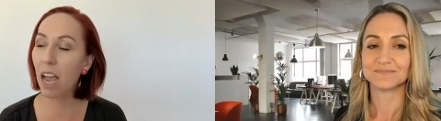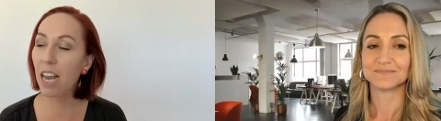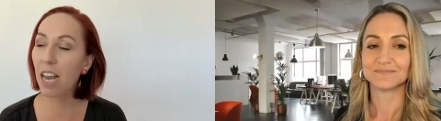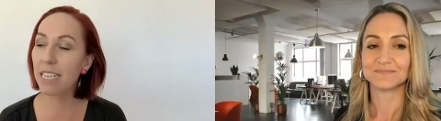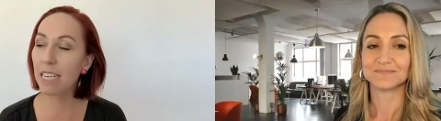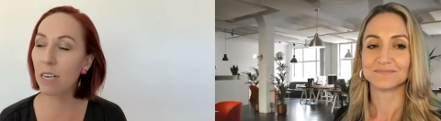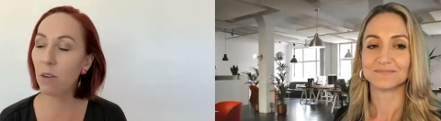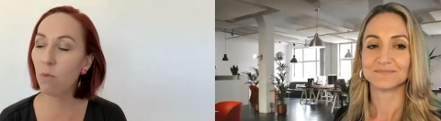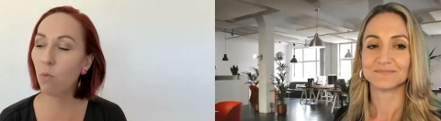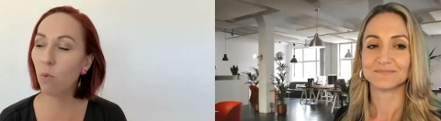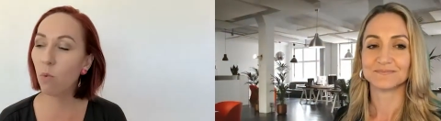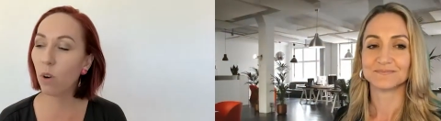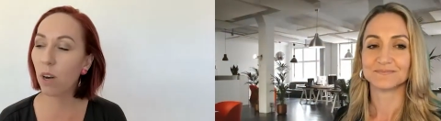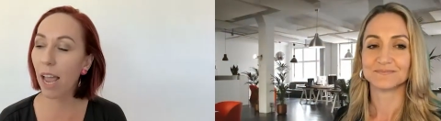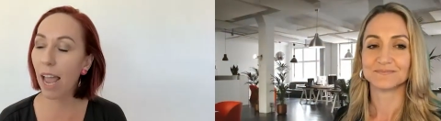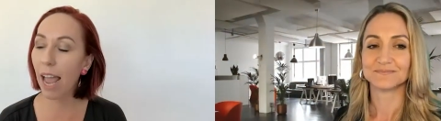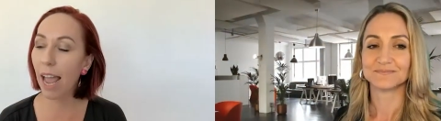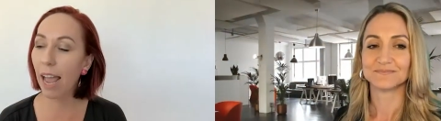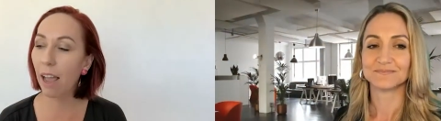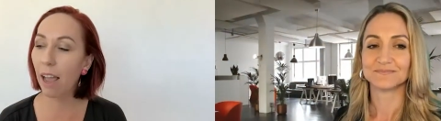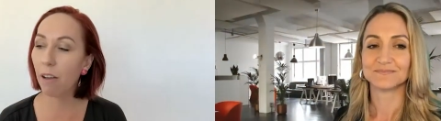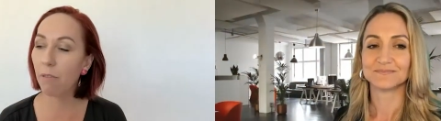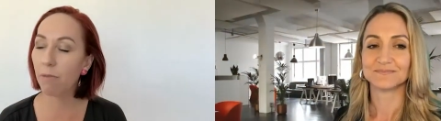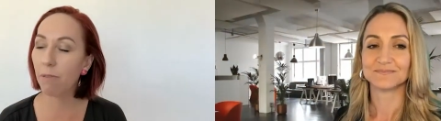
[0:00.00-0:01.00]
Speaker 1: I, didn't want to
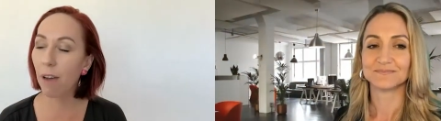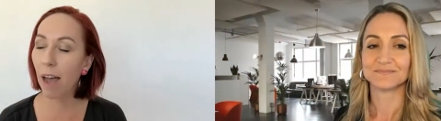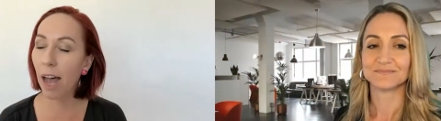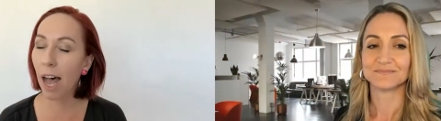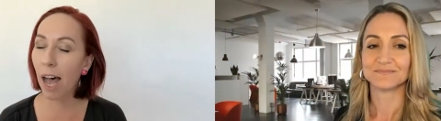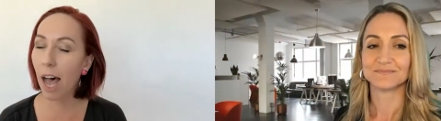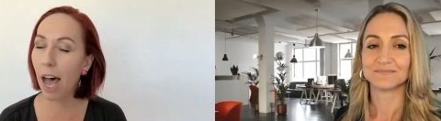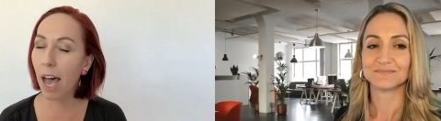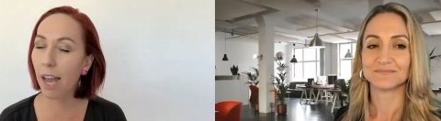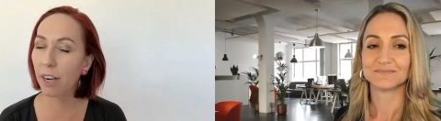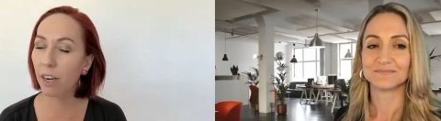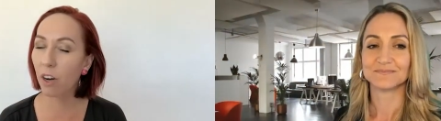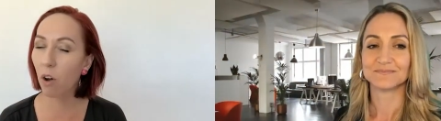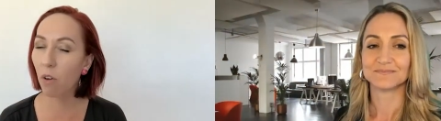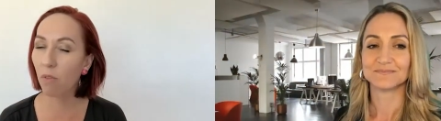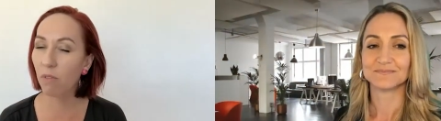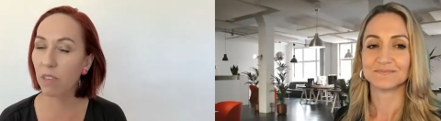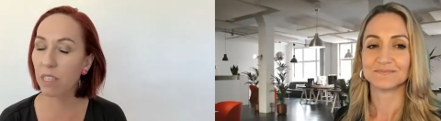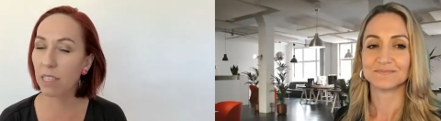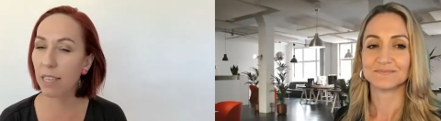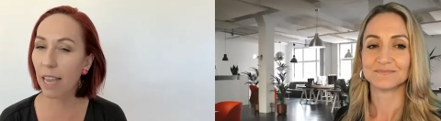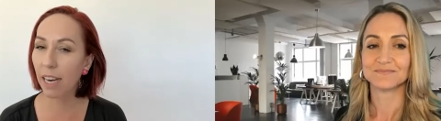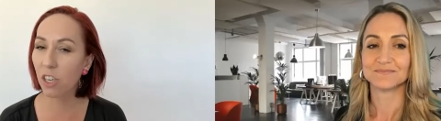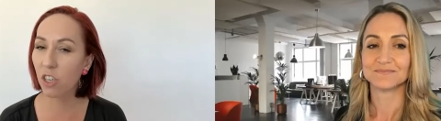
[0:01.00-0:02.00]
have hard
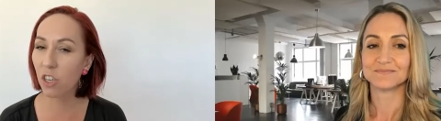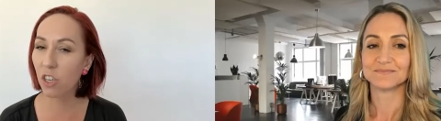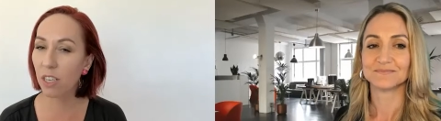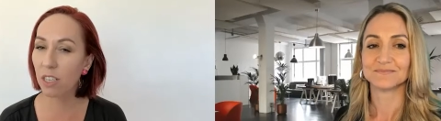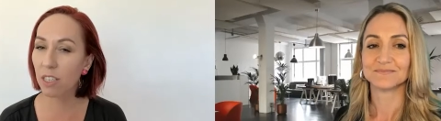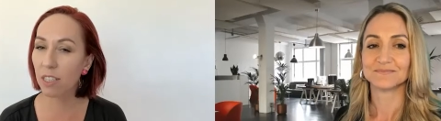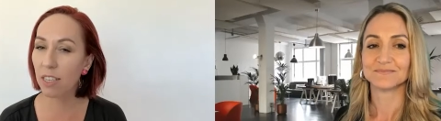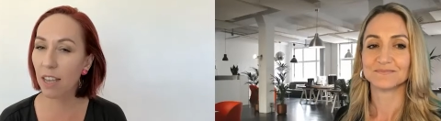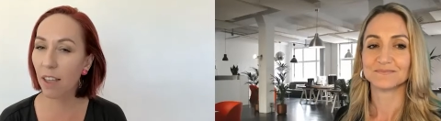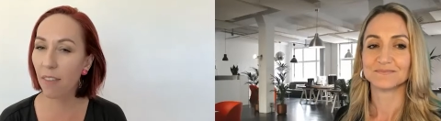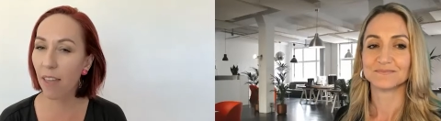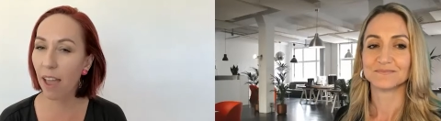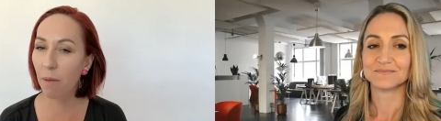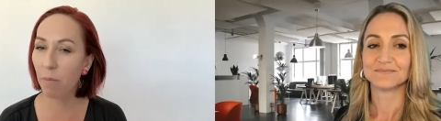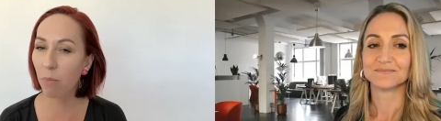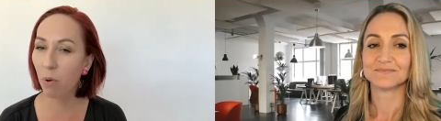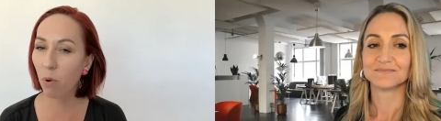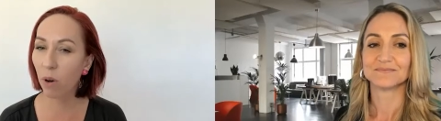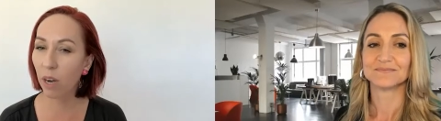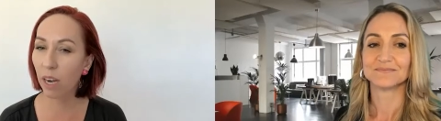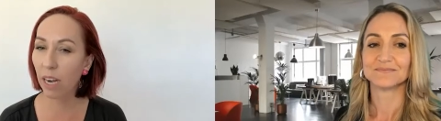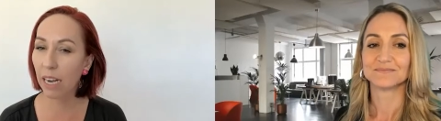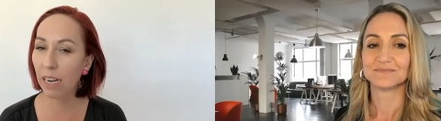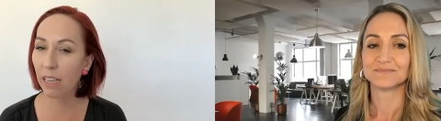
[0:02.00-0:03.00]
conversations at that
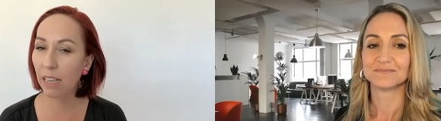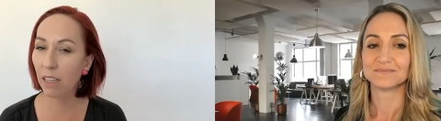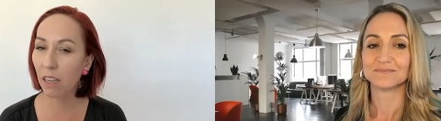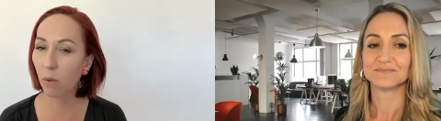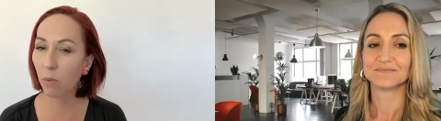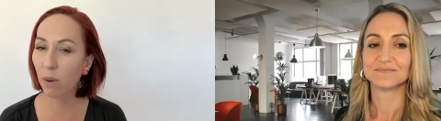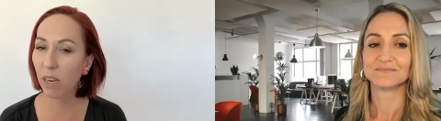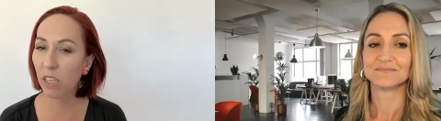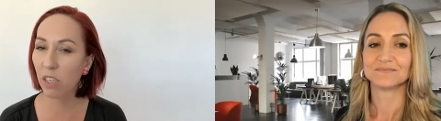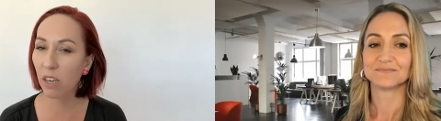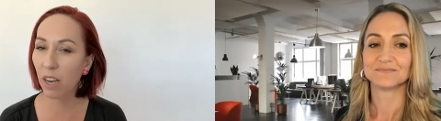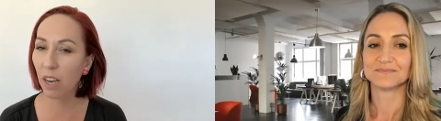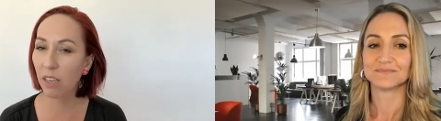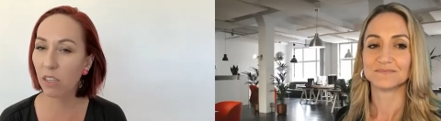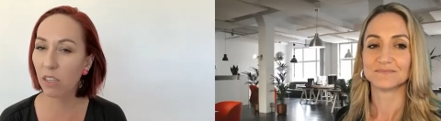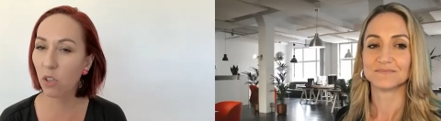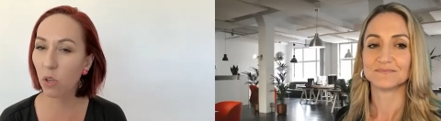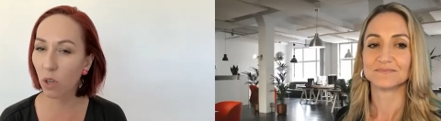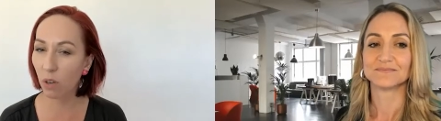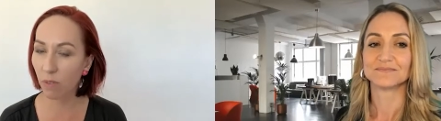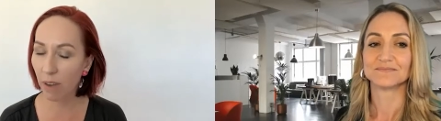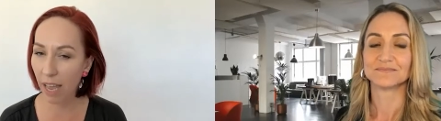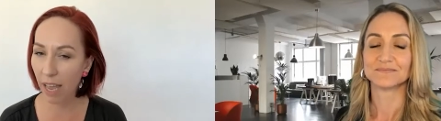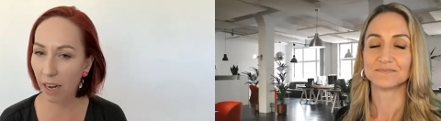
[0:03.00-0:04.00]
point either, which I should
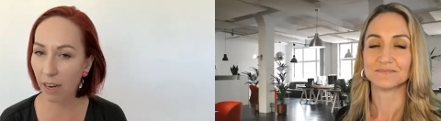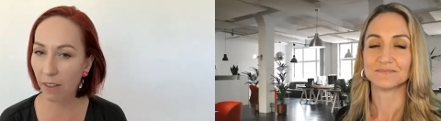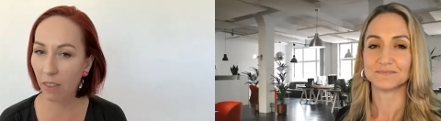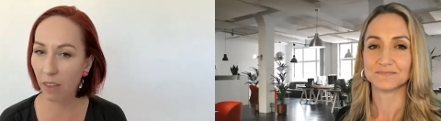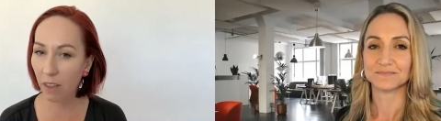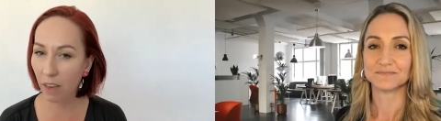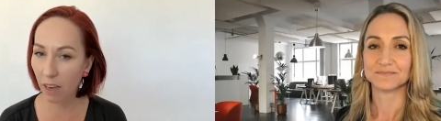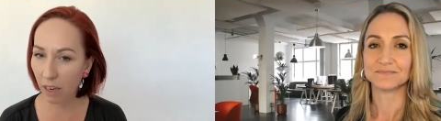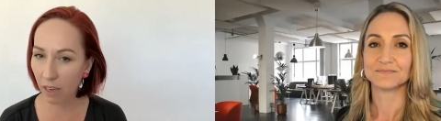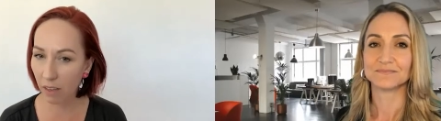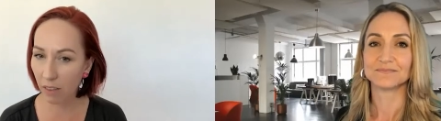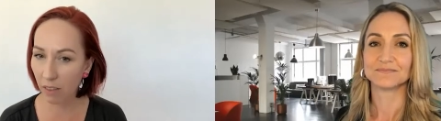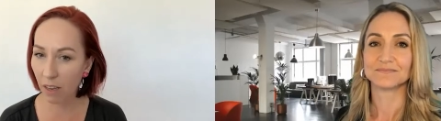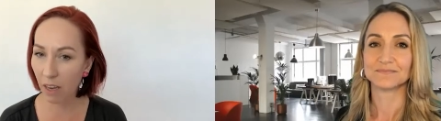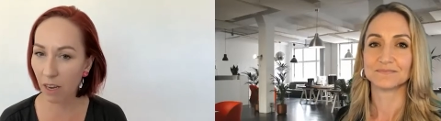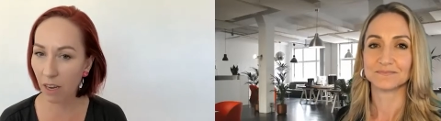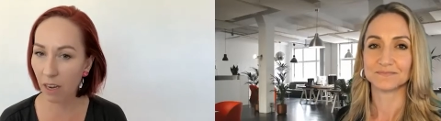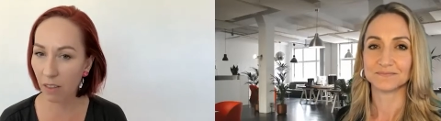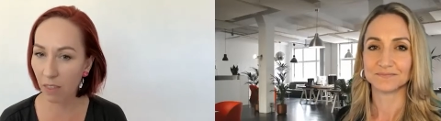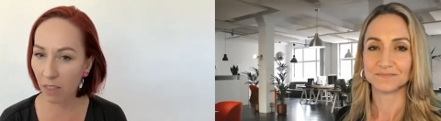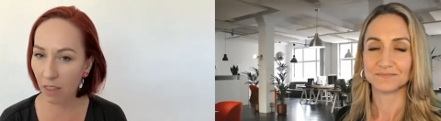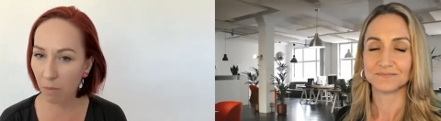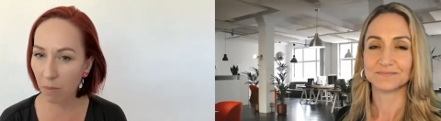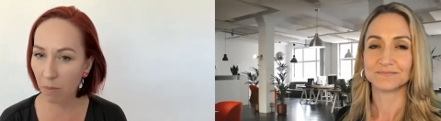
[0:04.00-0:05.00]
have had in the in
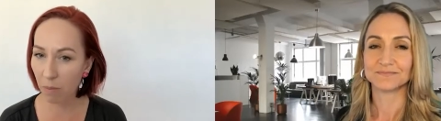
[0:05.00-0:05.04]
in the